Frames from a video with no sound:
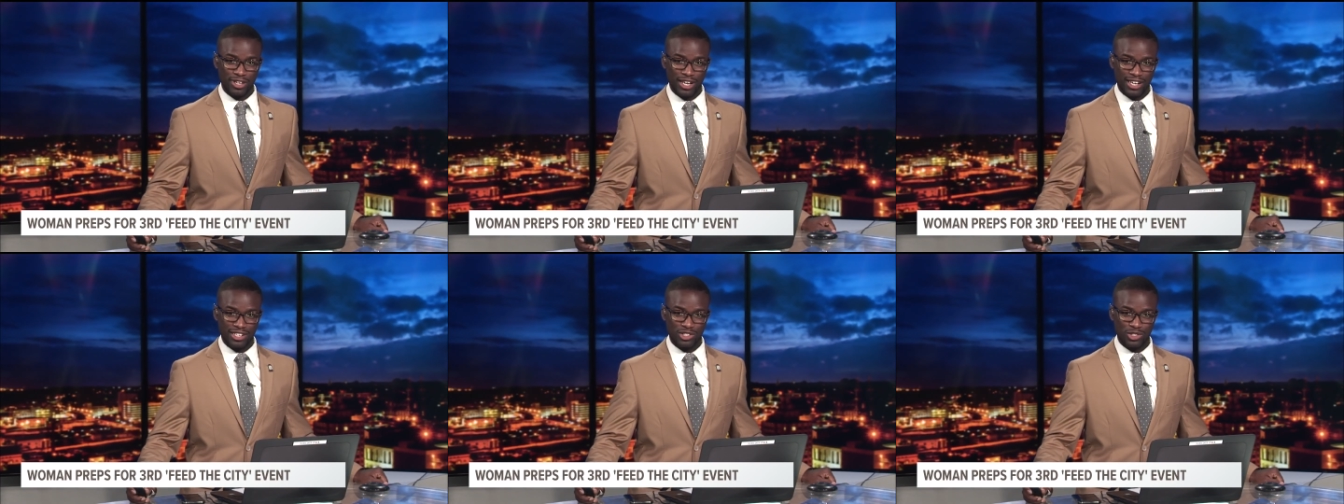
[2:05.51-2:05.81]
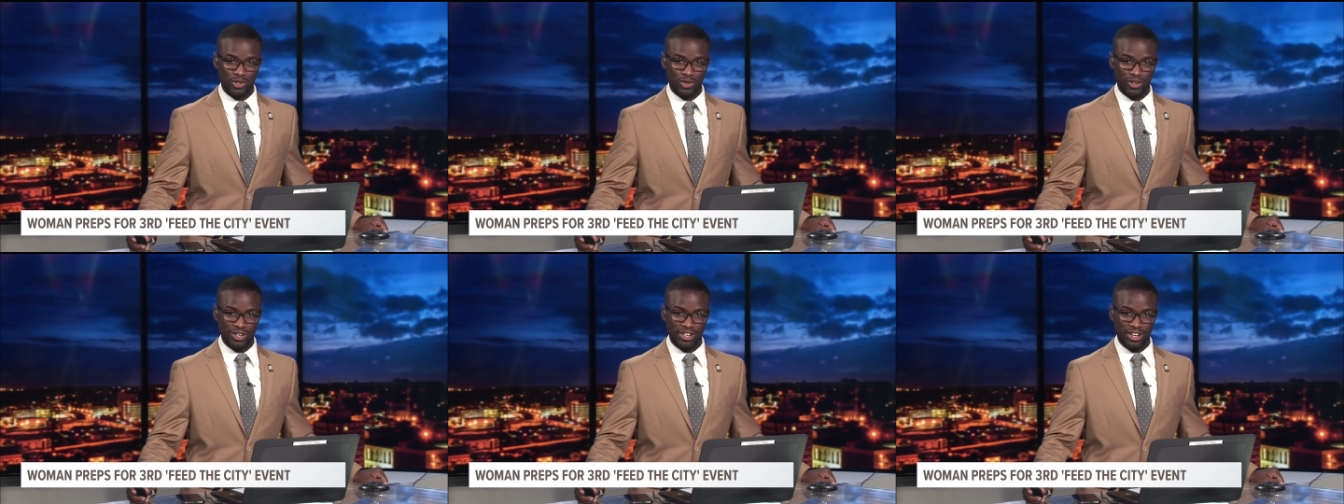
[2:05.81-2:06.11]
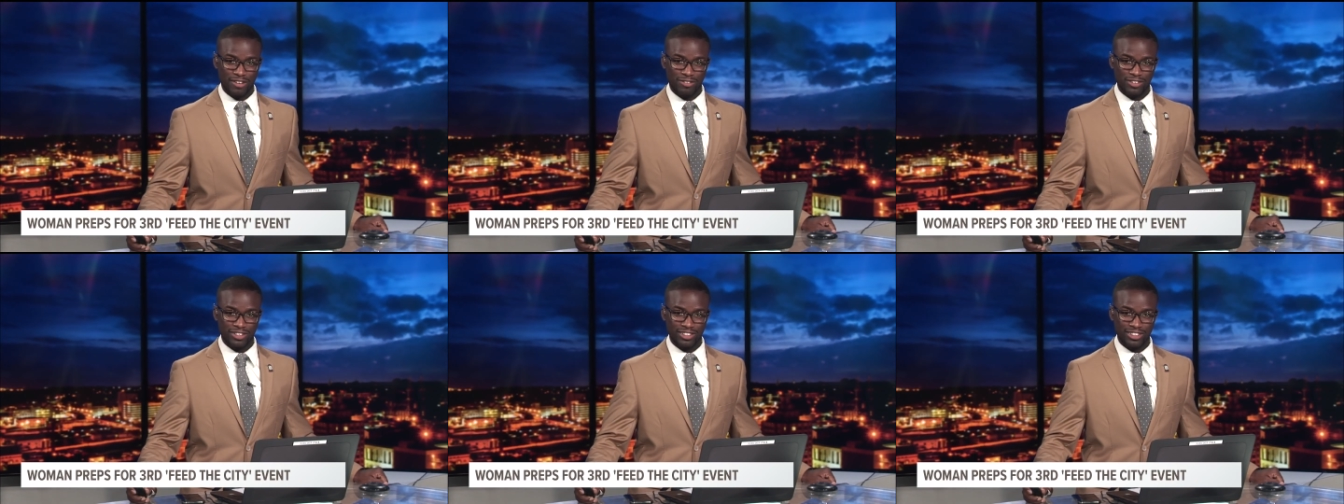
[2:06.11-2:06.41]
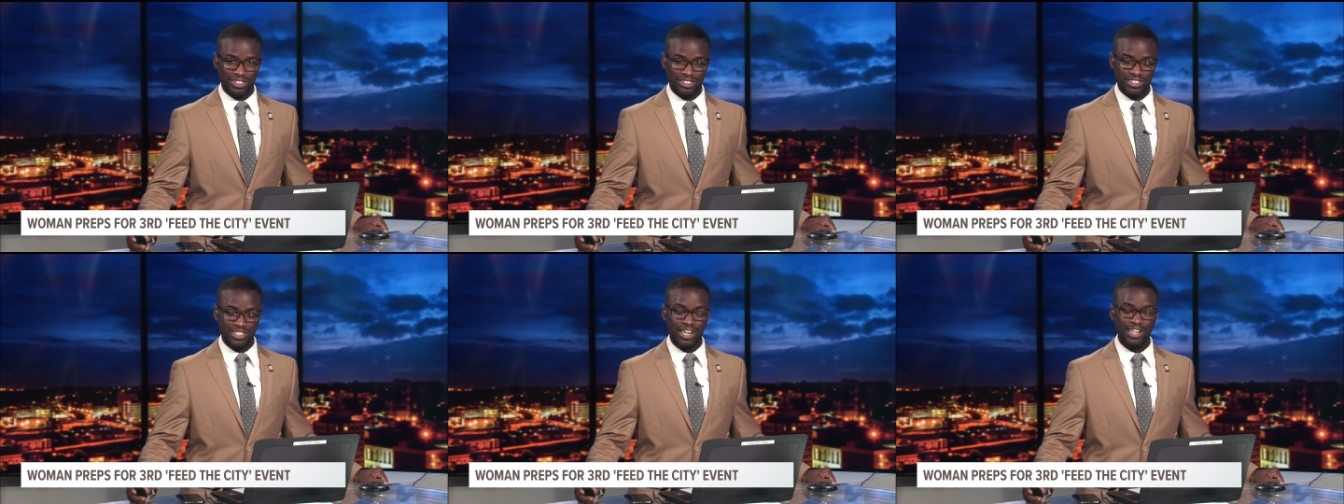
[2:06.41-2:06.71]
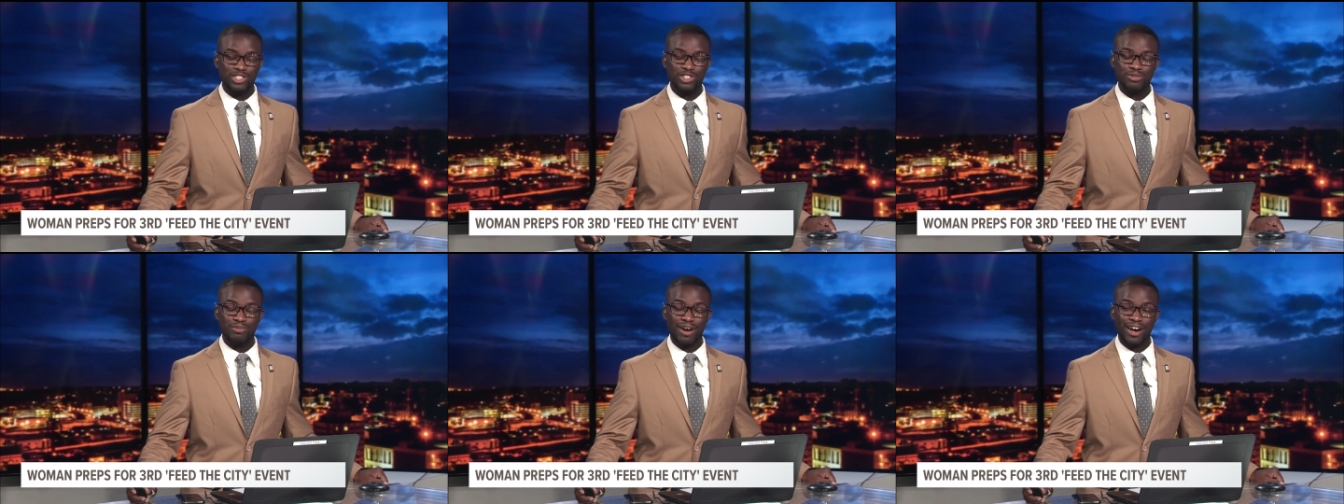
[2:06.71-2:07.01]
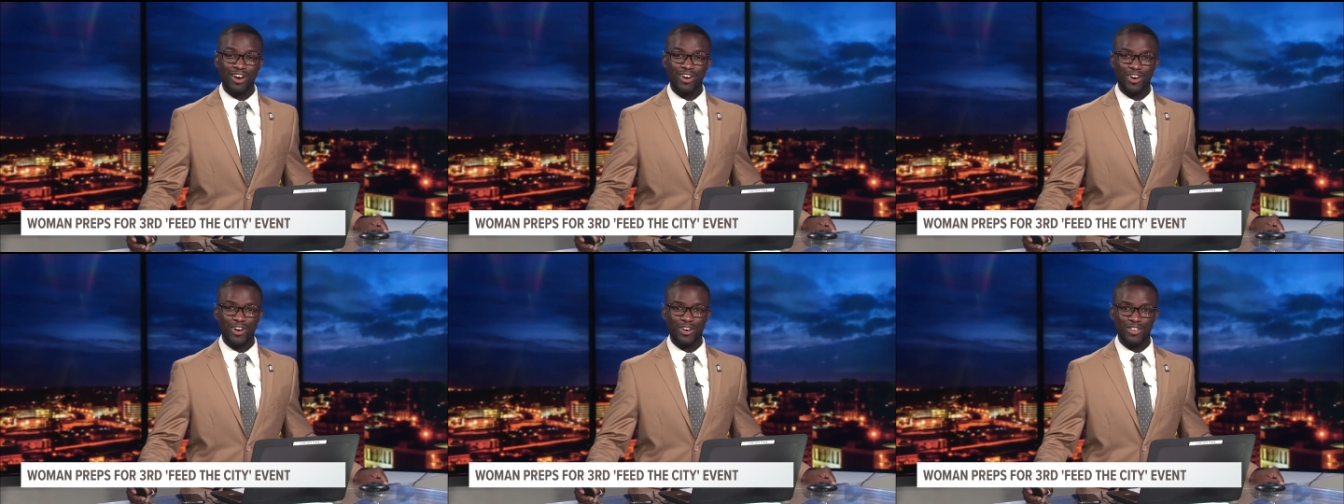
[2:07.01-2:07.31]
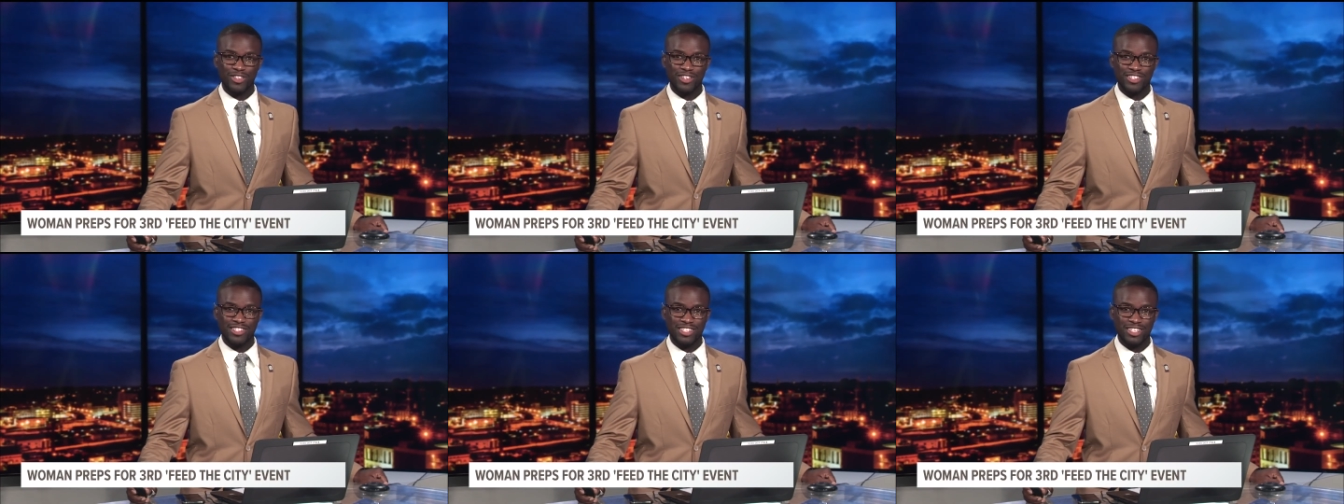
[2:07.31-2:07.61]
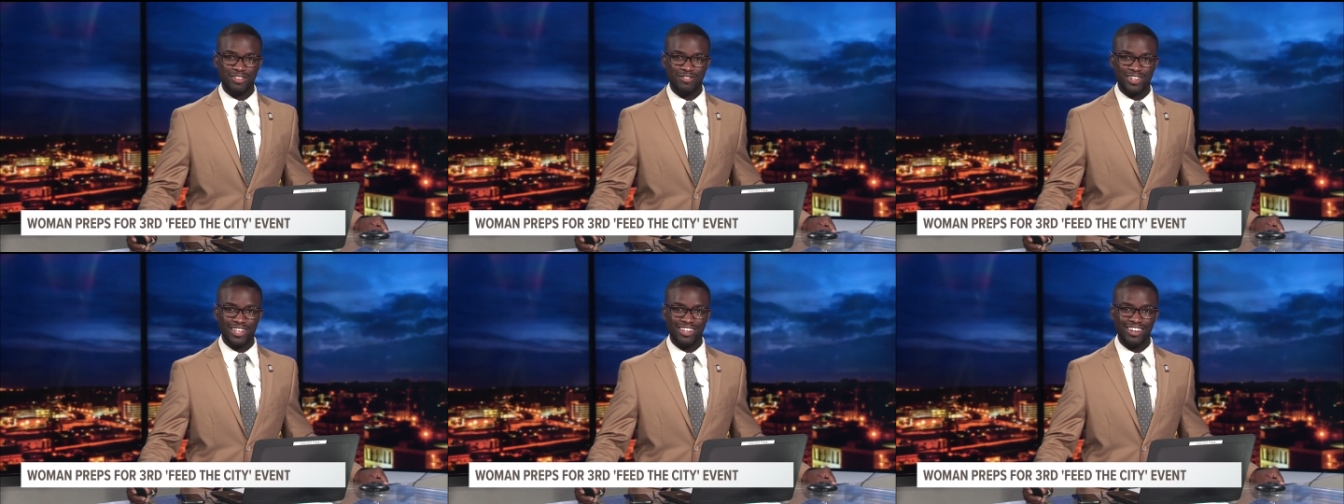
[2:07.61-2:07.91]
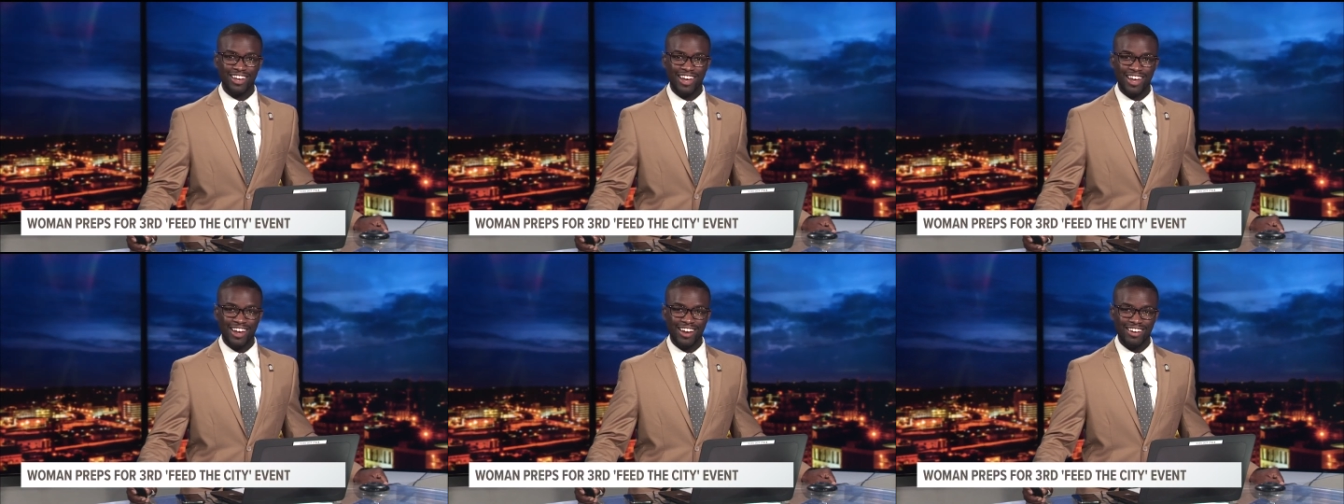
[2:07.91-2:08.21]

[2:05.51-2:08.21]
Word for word: That story definitely touched my heart this evening.